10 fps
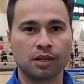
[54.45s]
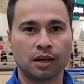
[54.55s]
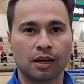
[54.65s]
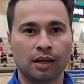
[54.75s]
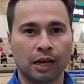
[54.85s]

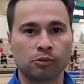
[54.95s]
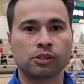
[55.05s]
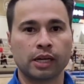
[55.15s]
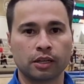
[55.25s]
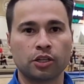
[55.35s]

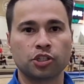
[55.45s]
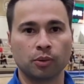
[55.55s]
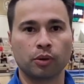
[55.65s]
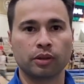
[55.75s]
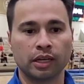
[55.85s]
outside of the
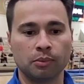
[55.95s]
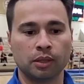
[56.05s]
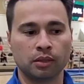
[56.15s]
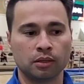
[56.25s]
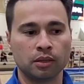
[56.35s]
gym with
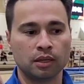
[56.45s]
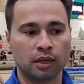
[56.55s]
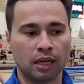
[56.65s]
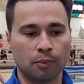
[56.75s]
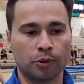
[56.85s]
him, and
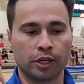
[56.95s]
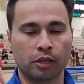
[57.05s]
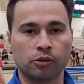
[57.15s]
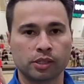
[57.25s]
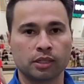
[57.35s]

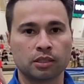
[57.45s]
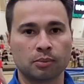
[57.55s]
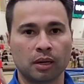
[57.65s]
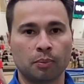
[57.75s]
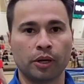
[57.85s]
bringing those
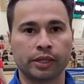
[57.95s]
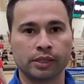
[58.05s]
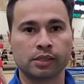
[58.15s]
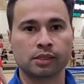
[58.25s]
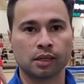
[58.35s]
into my
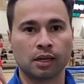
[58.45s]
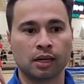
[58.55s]
buddies'